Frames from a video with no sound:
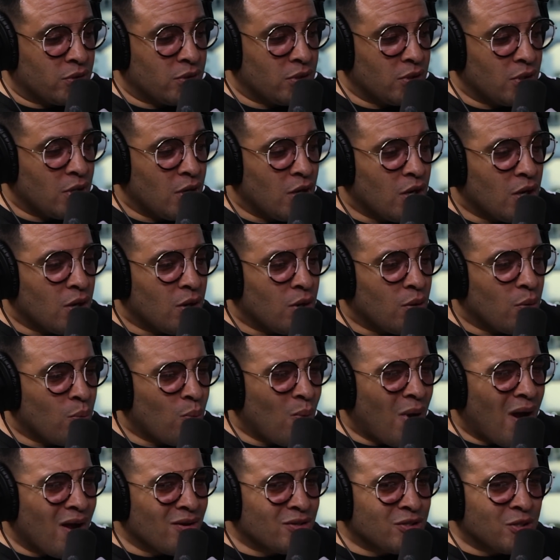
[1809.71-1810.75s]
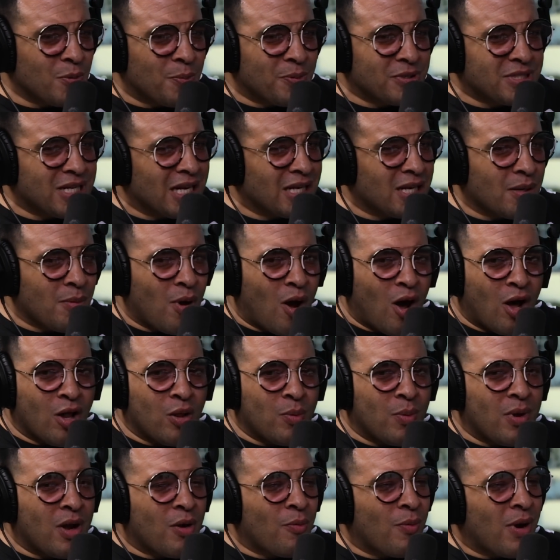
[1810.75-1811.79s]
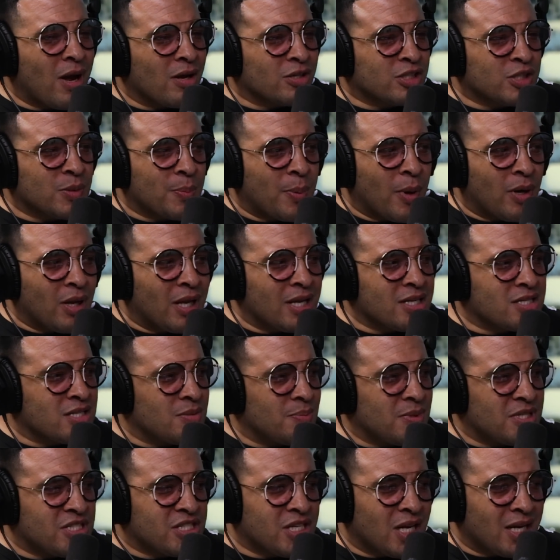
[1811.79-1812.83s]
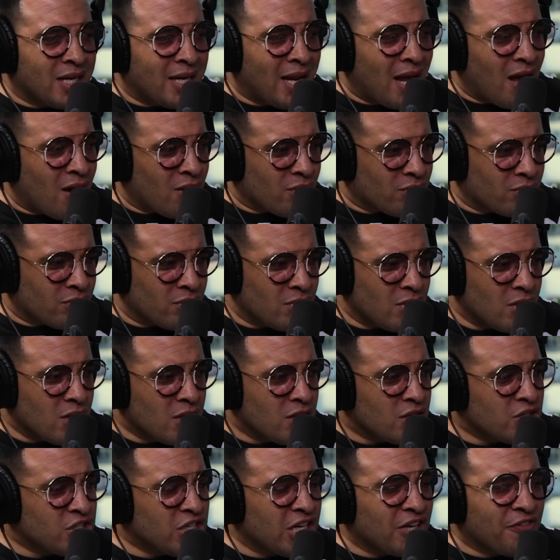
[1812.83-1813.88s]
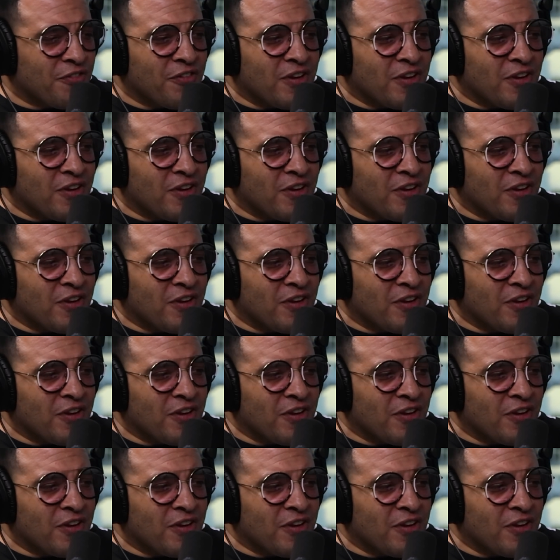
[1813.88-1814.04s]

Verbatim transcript: Mm -hmm why don't you protect them all the way around? Chipotle should be shut down. Chick